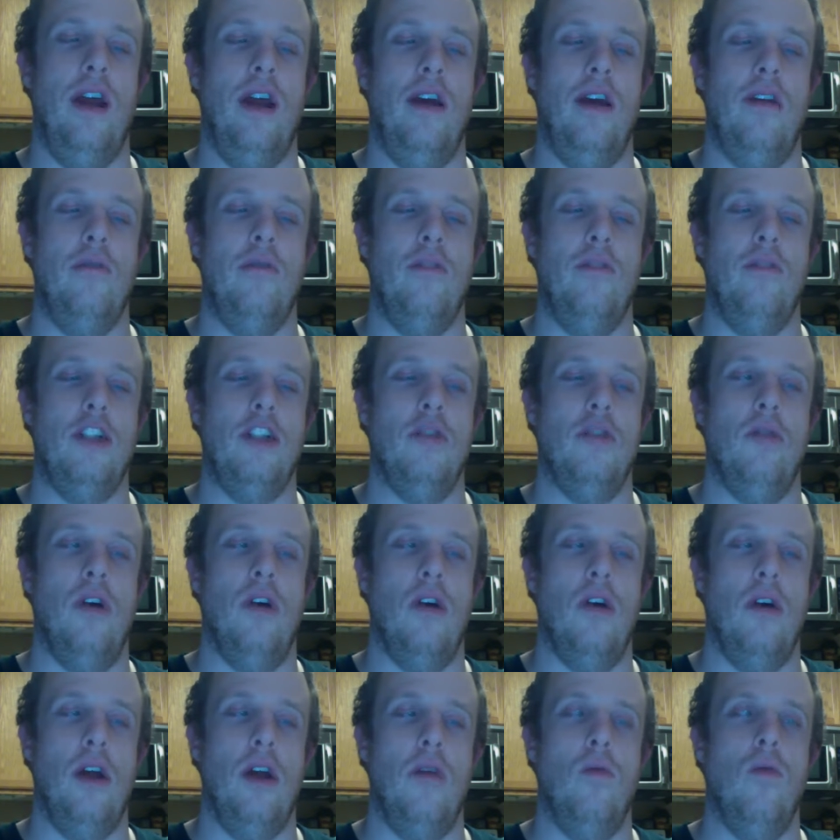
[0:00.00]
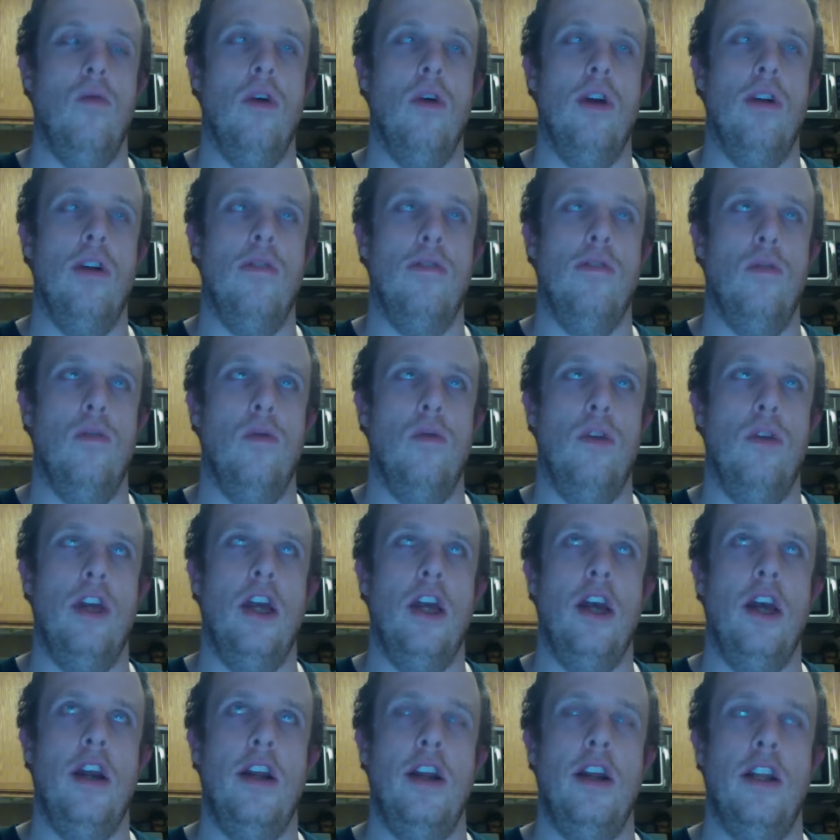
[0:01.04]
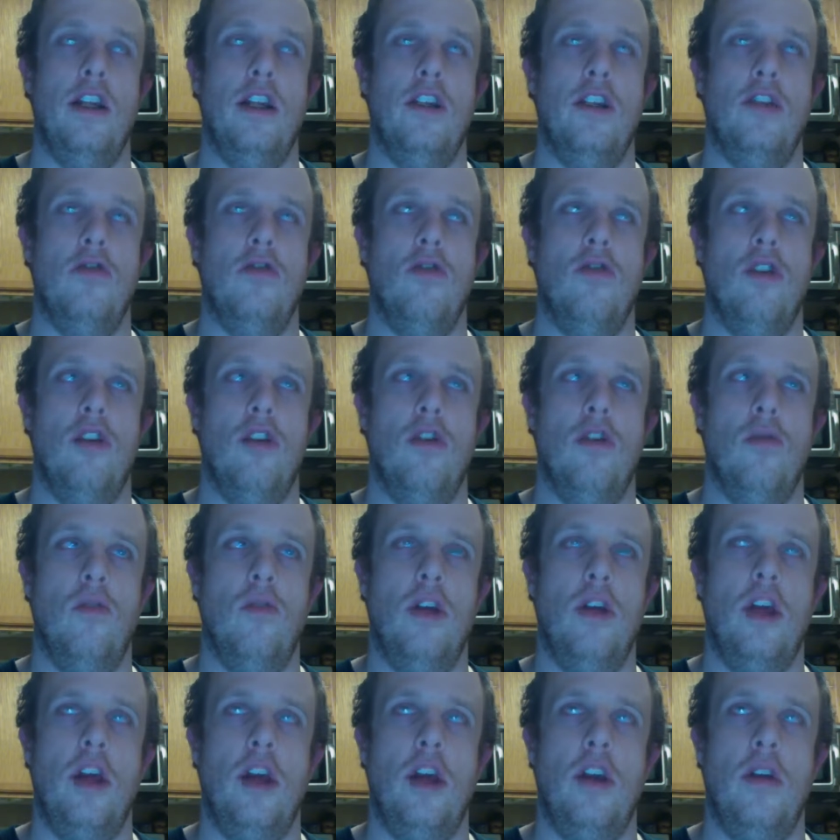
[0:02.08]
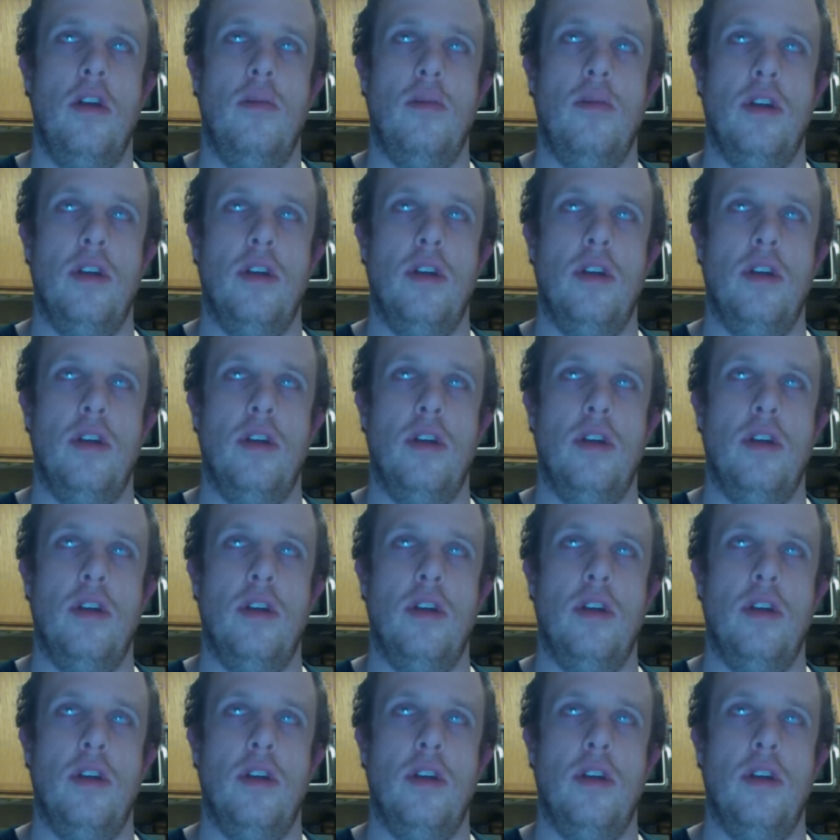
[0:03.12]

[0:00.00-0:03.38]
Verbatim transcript: and wish you all a wonderful weekend. Enjoy your weekend.